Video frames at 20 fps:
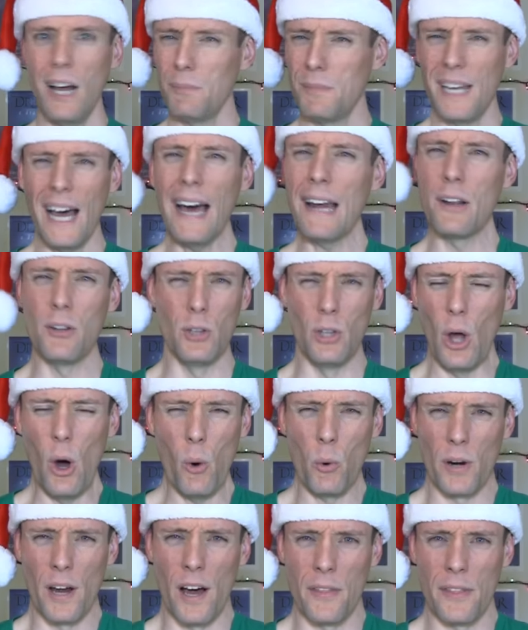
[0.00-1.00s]
I'm not
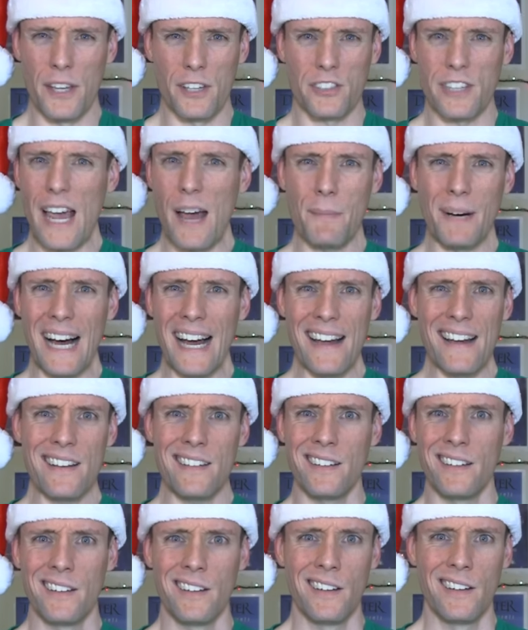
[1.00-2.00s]
alone on this, am
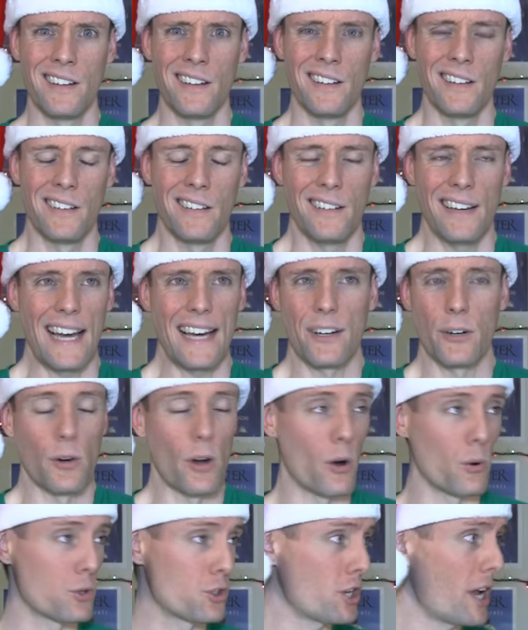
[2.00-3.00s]
I? I don't
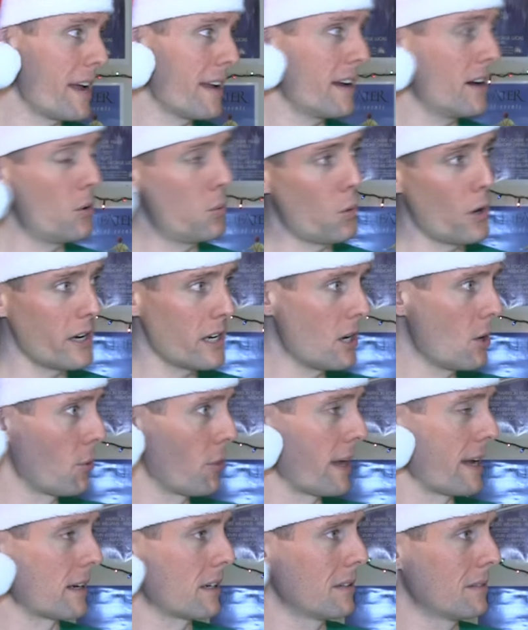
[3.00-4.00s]
know. Shia, what do you
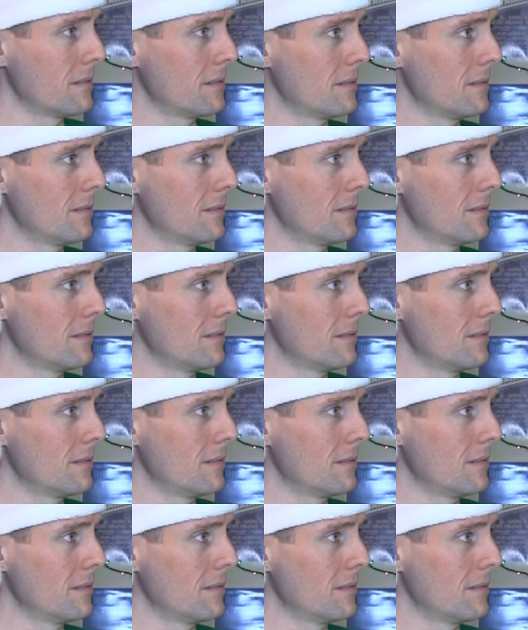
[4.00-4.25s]
think?